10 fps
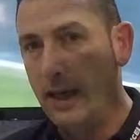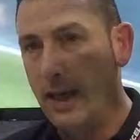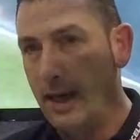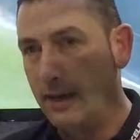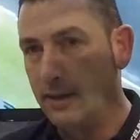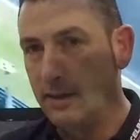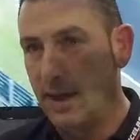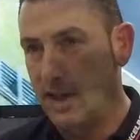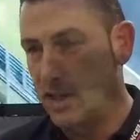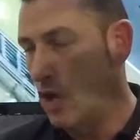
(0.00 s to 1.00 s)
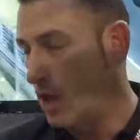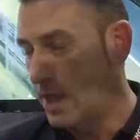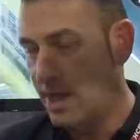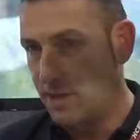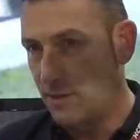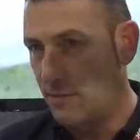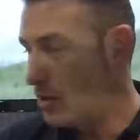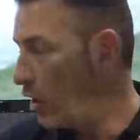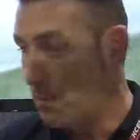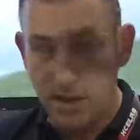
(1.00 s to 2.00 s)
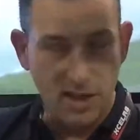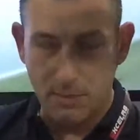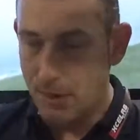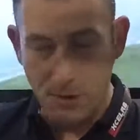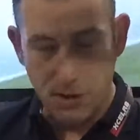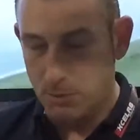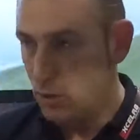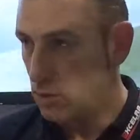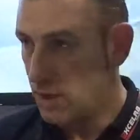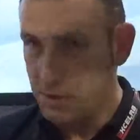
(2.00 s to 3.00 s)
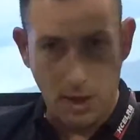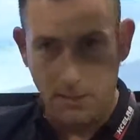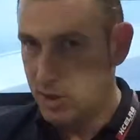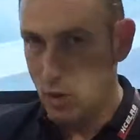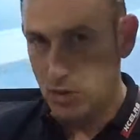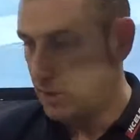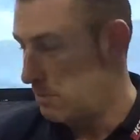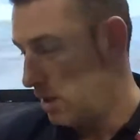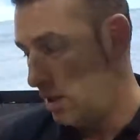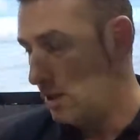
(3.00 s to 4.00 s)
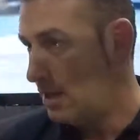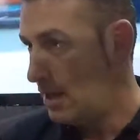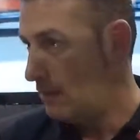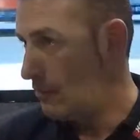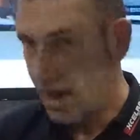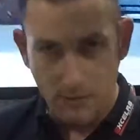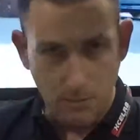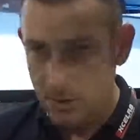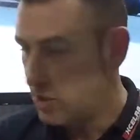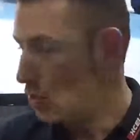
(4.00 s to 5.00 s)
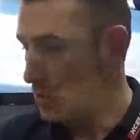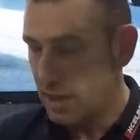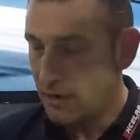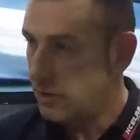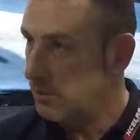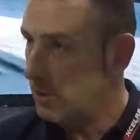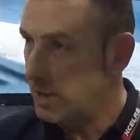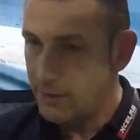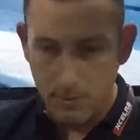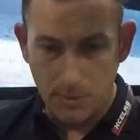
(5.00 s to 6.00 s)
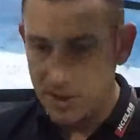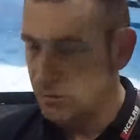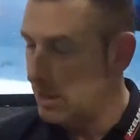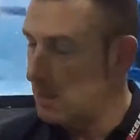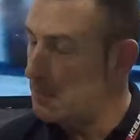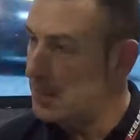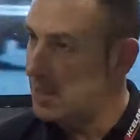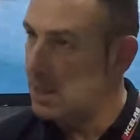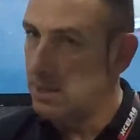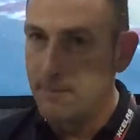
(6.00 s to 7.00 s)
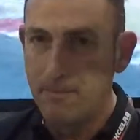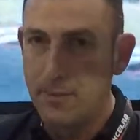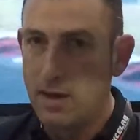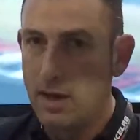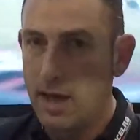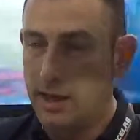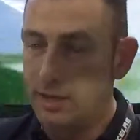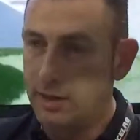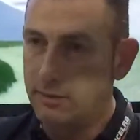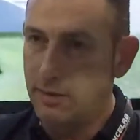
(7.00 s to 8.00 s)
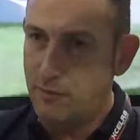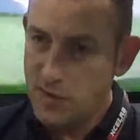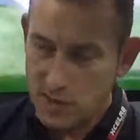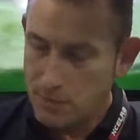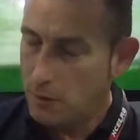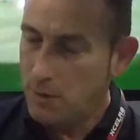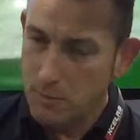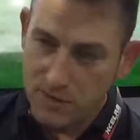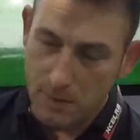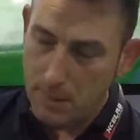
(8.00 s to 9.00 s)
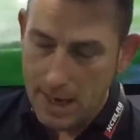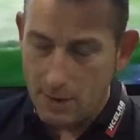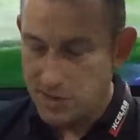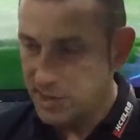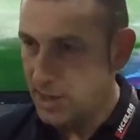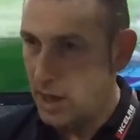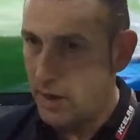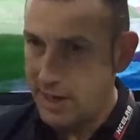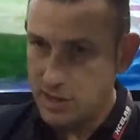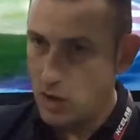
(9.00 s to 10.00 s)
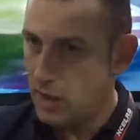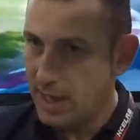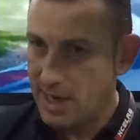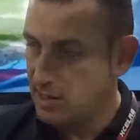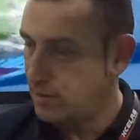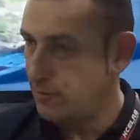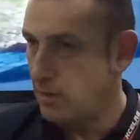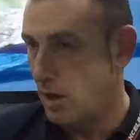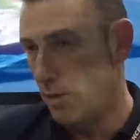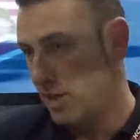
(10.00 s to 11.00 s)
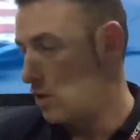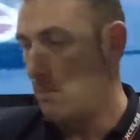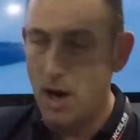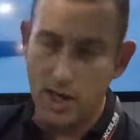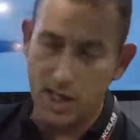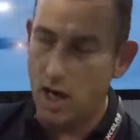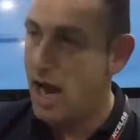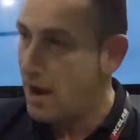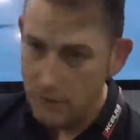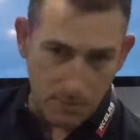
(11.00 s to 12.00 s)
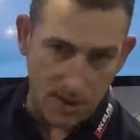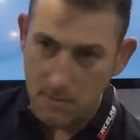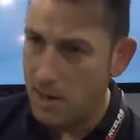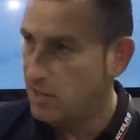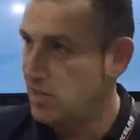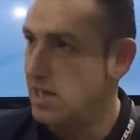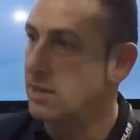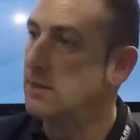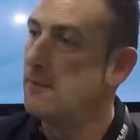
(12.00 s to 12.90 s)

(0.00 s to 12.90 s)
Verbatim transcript: And it's not a case of nobody's approachable, don't come and talk to me. Everybody talks to everybody, everybody's really busy. And if there's a problem with somebody else's car, it's not a case of, oh, well, it's not my car. Everybody mucks in.